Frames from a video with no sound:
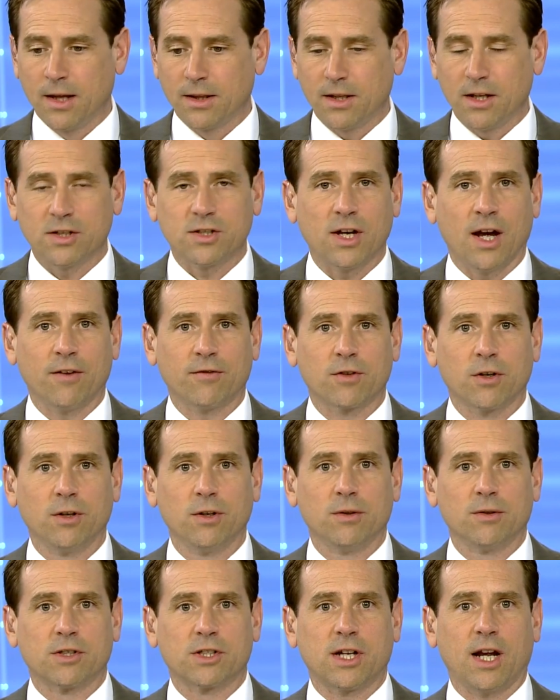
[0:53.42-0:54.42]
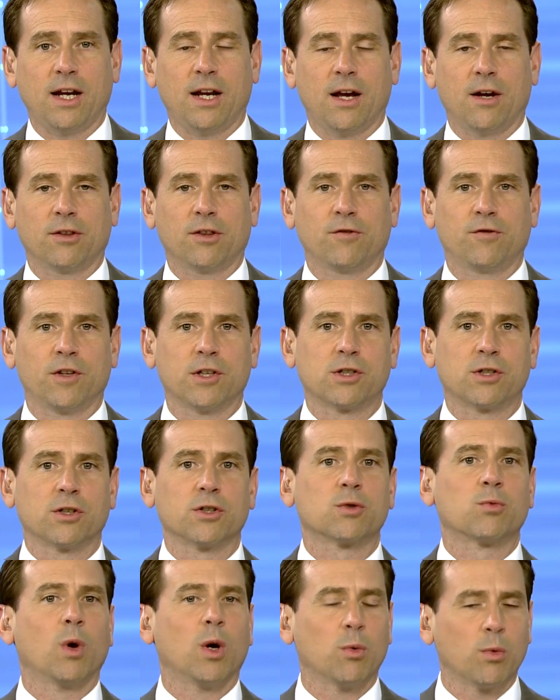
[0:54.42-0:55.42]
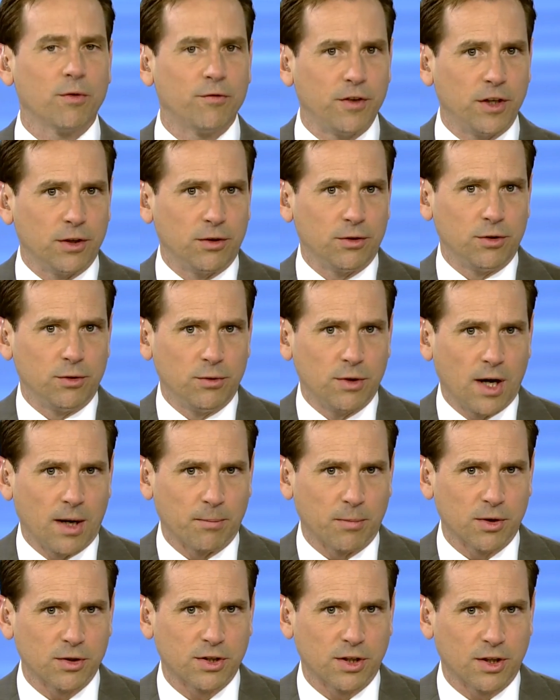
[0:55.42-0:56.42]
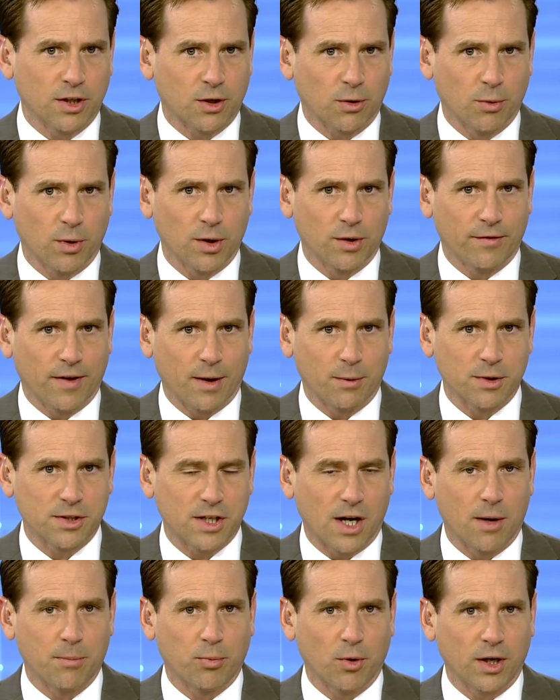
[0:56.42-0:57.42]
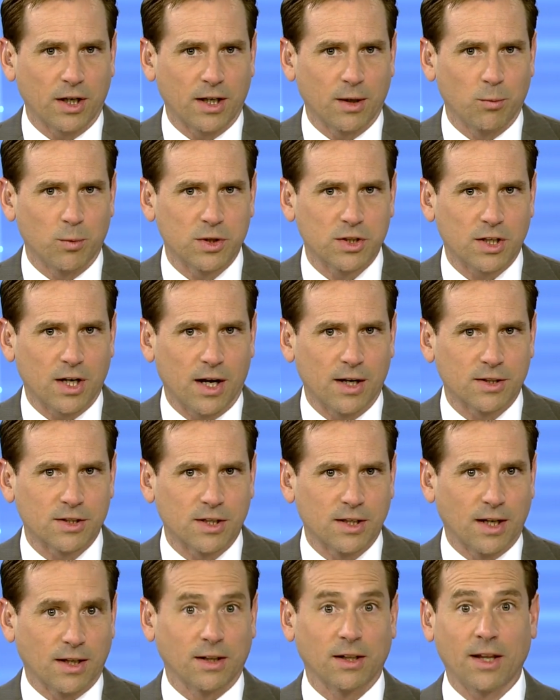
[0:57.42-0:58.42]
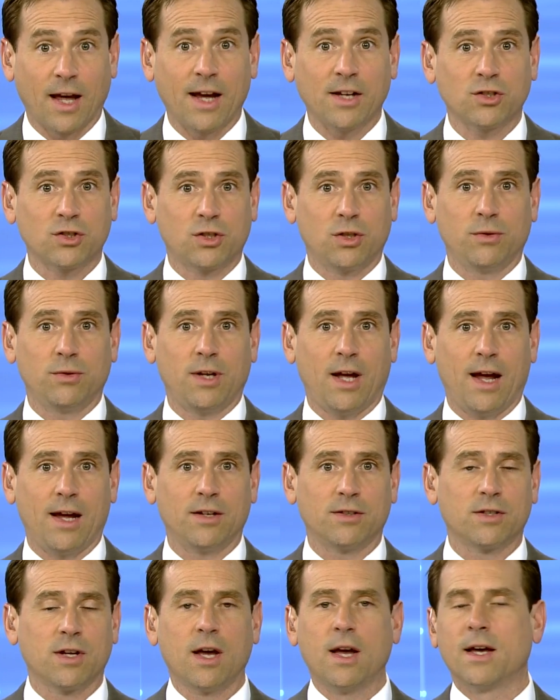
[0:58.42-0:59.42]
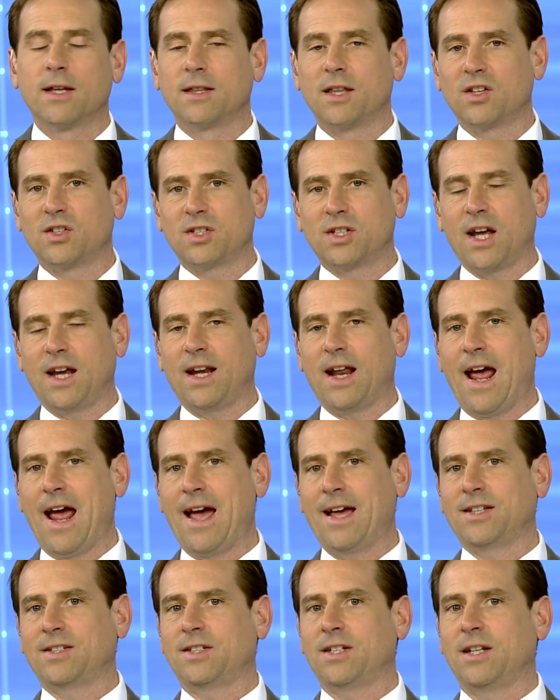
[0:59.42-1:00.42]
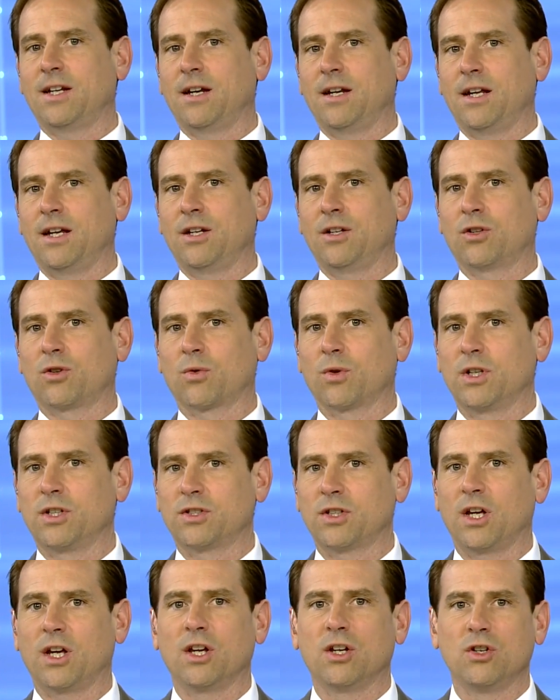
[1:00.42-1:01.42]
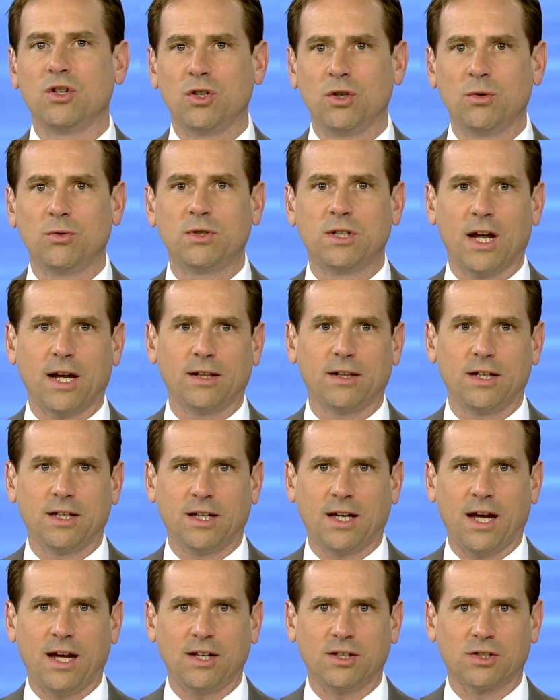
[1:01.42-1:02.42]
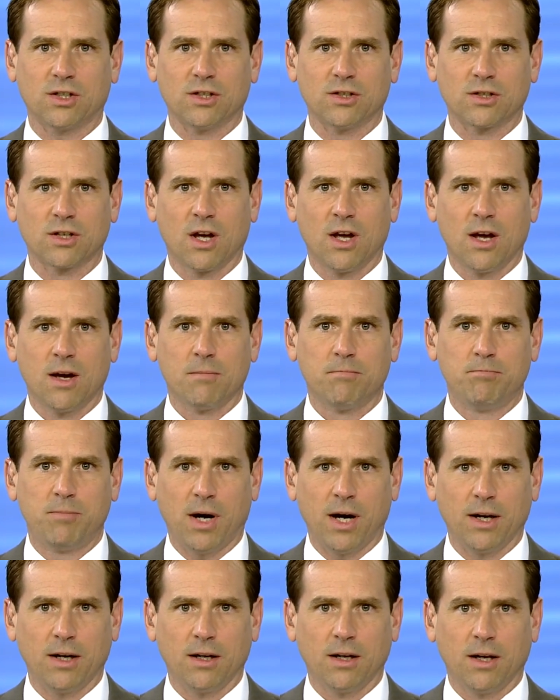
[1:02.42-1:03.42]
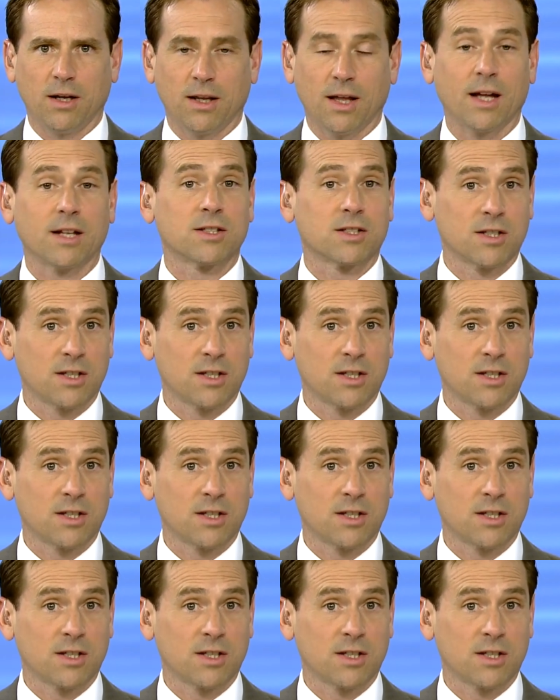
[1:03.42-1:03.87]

This afternoon, state health officials will reveal new numbers in the coronavirus outbreak in Wisconsin. The last two days, the state has seen an increase in new daily cases, but that's